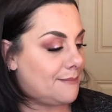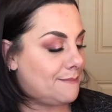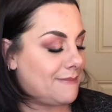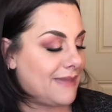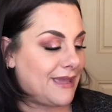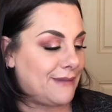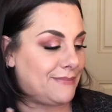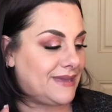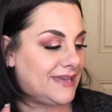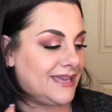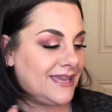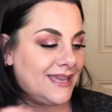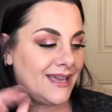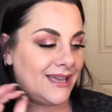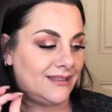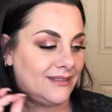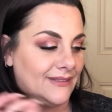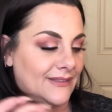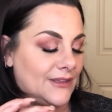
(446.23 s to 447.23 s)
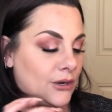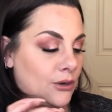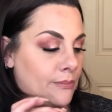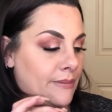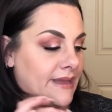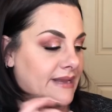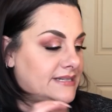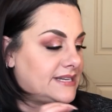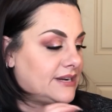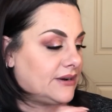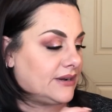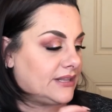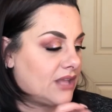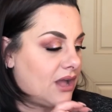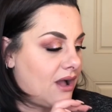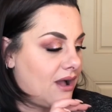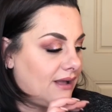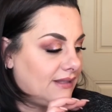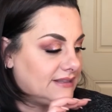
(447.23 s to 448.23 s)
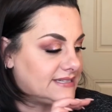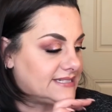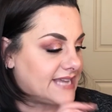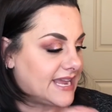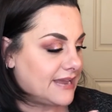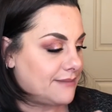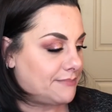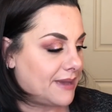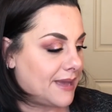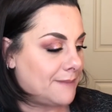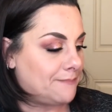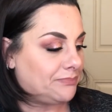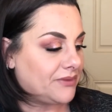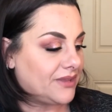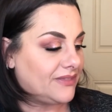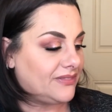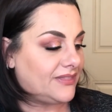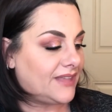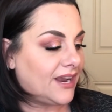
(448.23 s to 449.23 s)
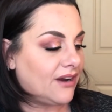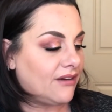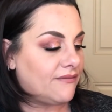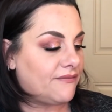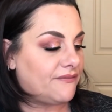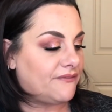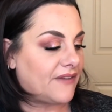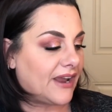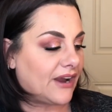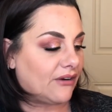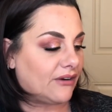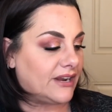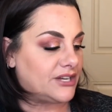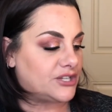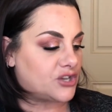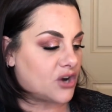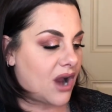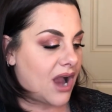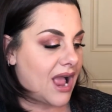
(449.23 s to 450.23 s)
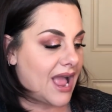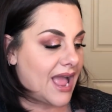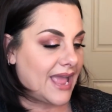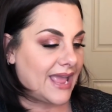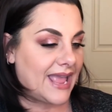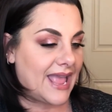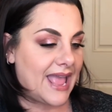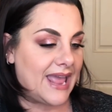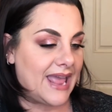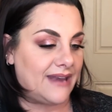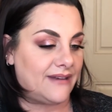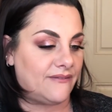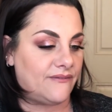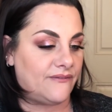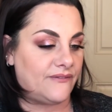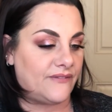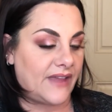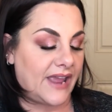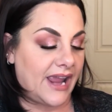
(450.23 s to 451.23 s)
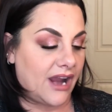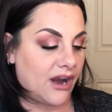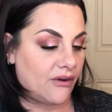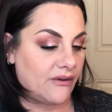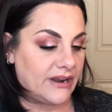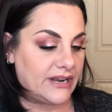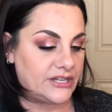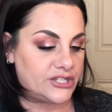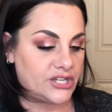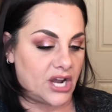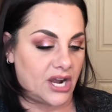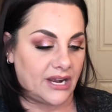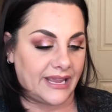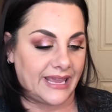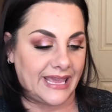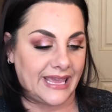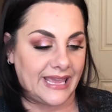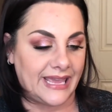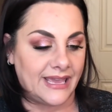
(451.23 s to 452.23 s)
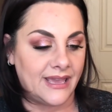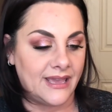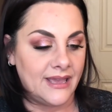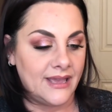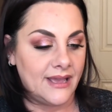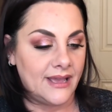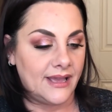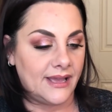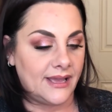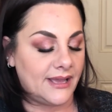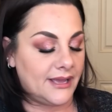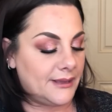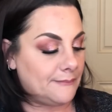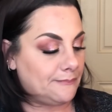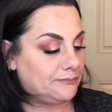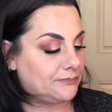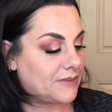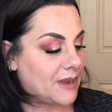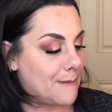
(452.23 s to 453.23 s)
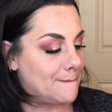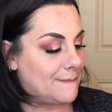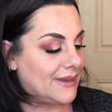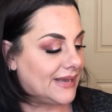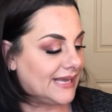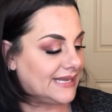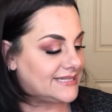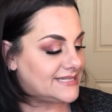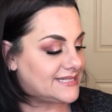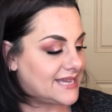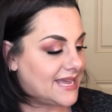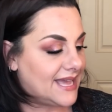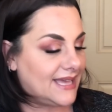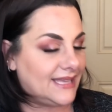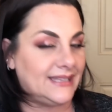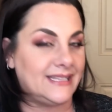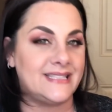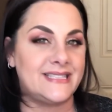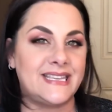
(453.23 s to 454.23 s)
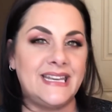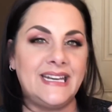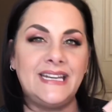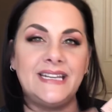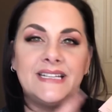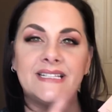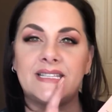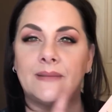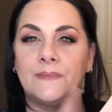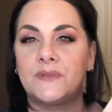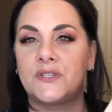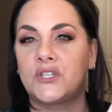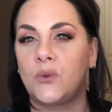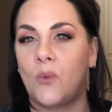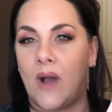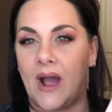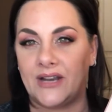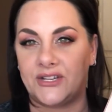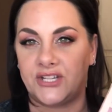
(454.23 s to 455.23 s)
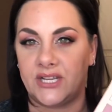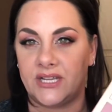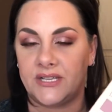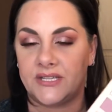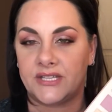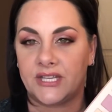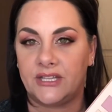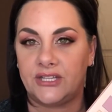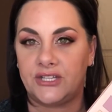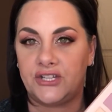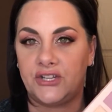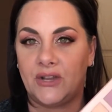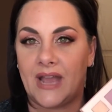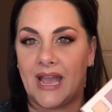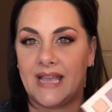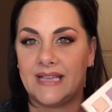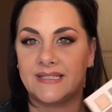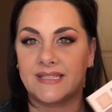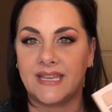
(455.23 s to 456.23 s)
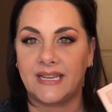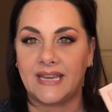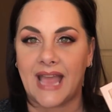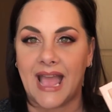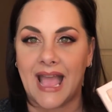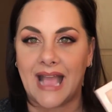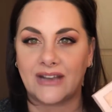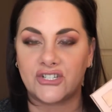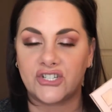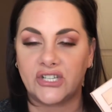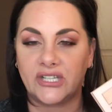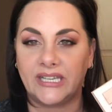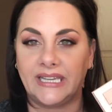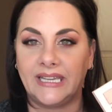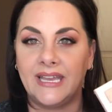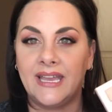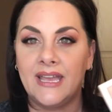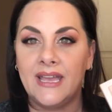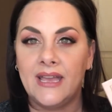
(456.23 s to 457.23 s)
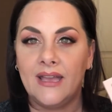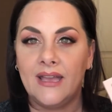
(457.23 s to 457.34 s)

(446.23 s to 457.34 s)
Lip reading: maybe a little bit during the holiday, but they're very dry and very chunky. But let's get into some swatches so that you guys can actually